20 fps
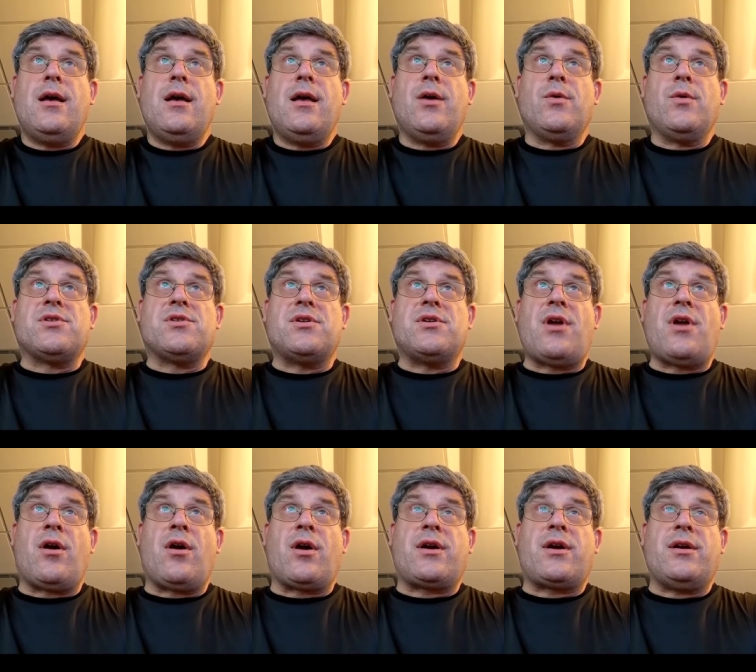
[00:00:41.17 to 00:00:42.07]
It was a
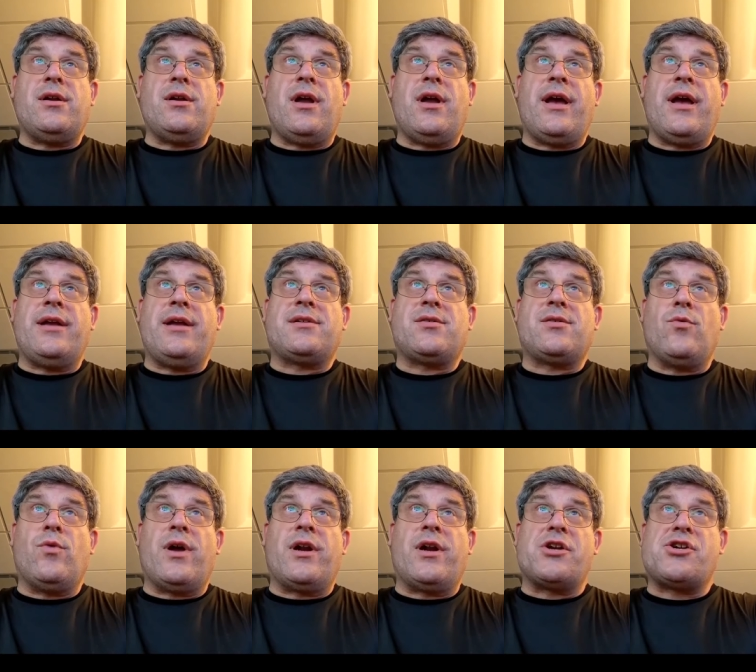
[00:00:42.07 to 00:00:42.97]
dark night
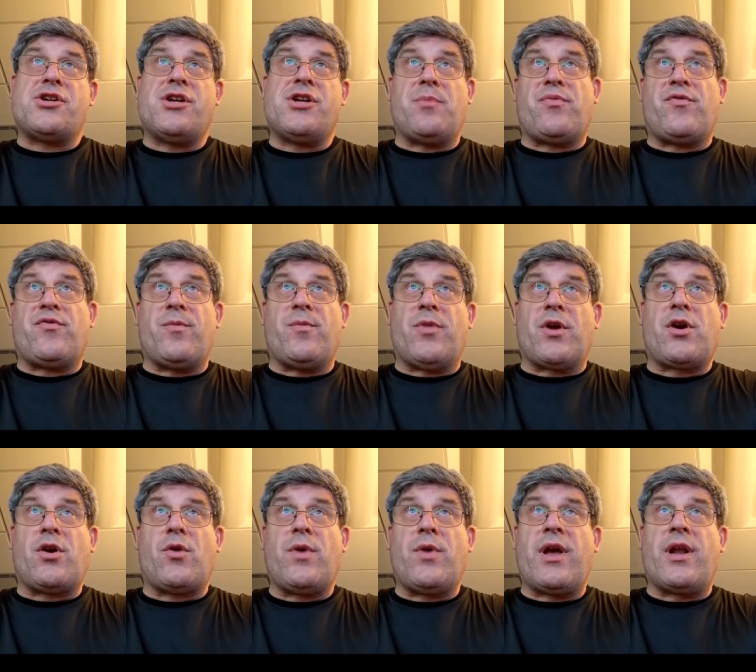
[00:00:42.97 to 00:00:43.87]
when a ship from the
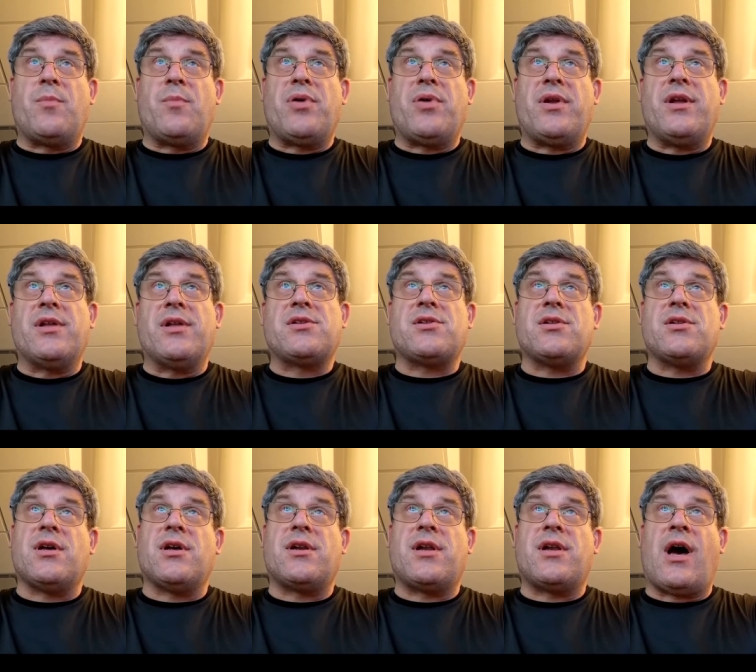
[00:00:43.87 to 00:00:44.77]
Korean
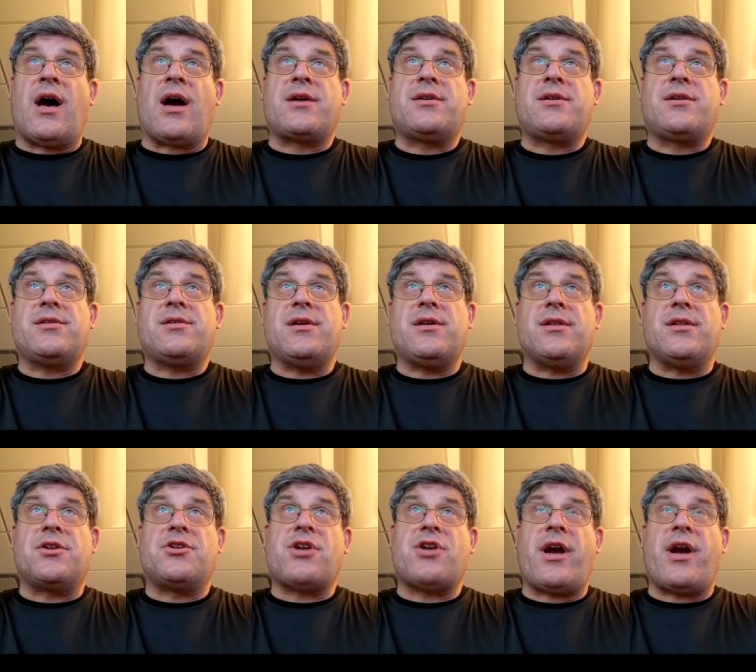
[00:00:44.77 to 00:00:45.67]
peninsula docked
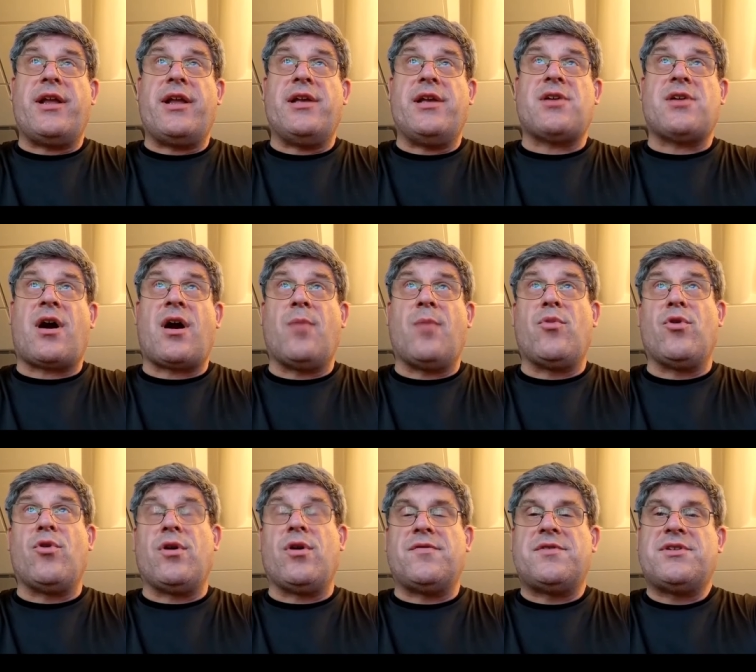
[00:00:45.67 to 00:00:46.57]
in the Chinese
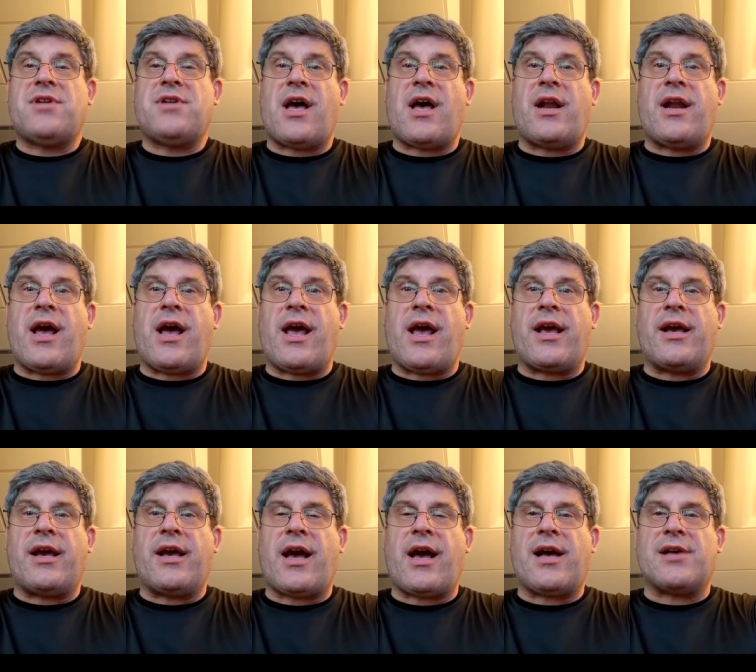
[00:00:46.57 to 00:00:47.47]
harbor of
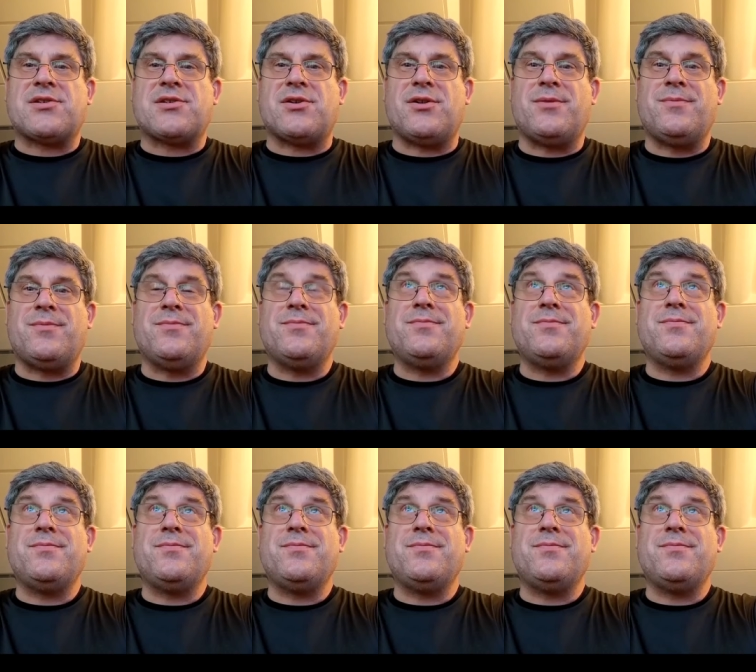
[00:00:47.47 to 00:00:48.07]
Tanhang Castle.